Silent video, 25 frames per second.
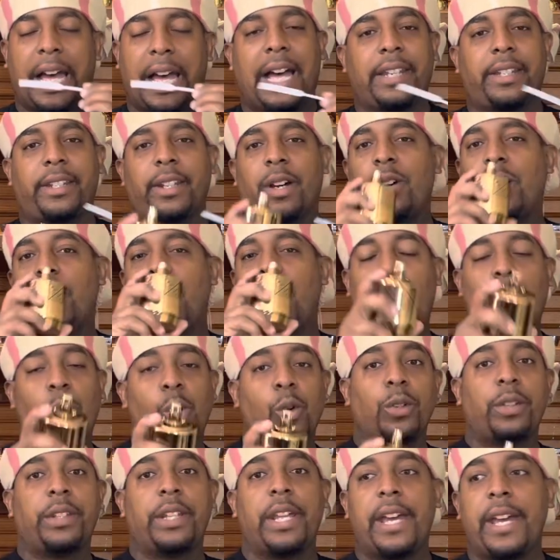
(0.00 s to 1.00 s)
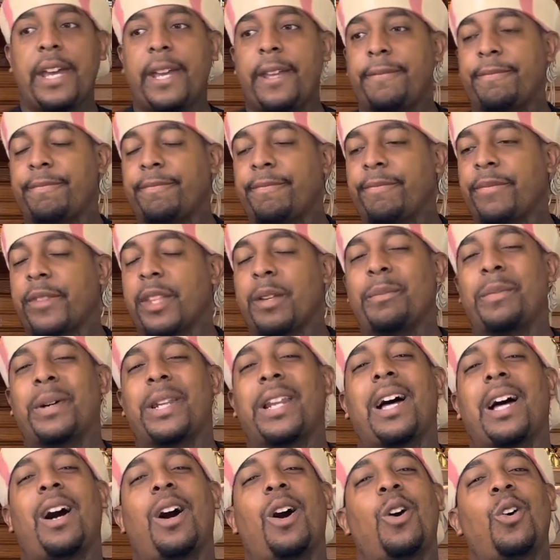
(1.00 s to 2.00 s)
I don't own that, but
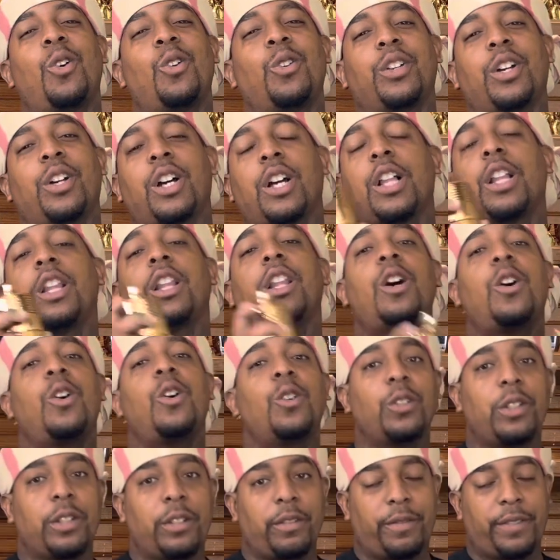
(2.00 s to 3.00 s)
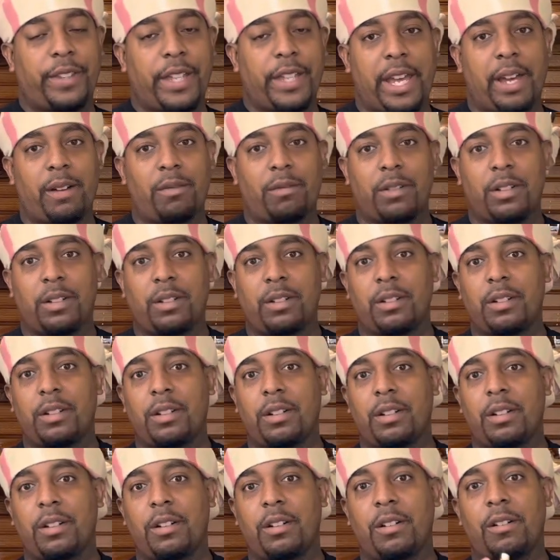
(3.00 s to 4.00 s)
I own a clone of that one
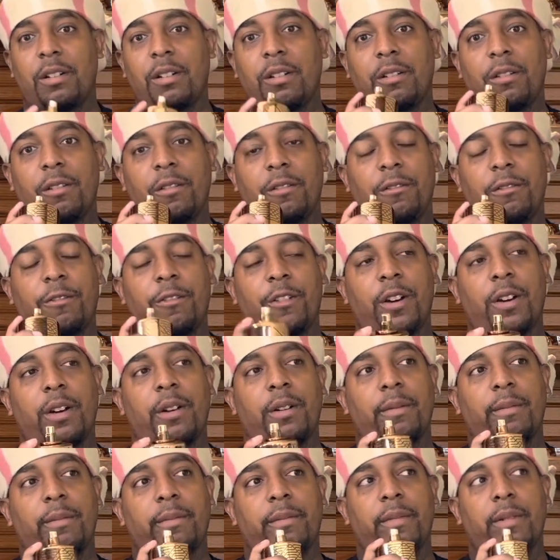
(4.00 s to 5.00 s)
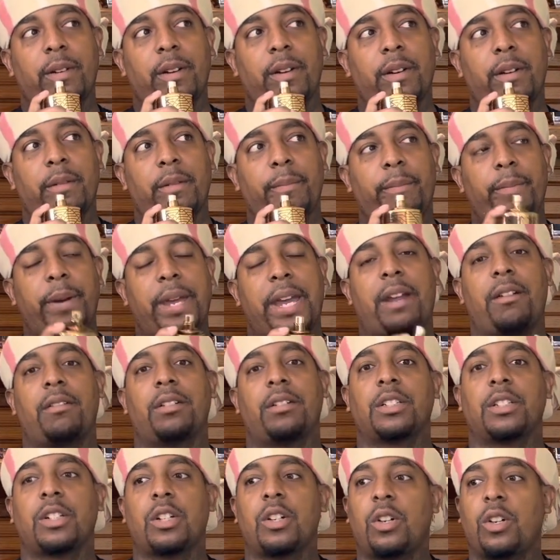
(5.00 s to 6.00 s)
from
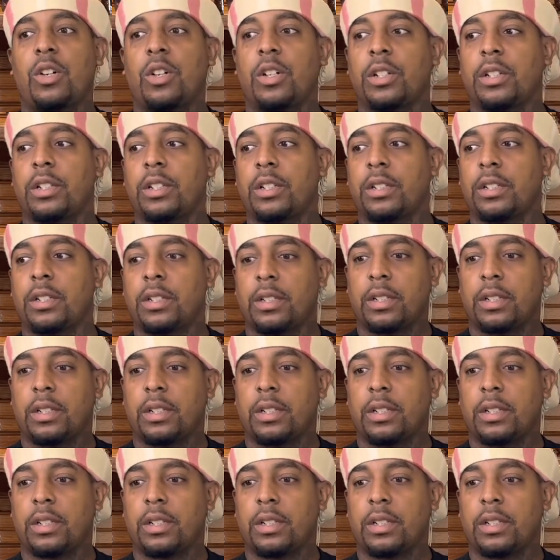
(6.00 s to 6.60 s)
Paris Corner.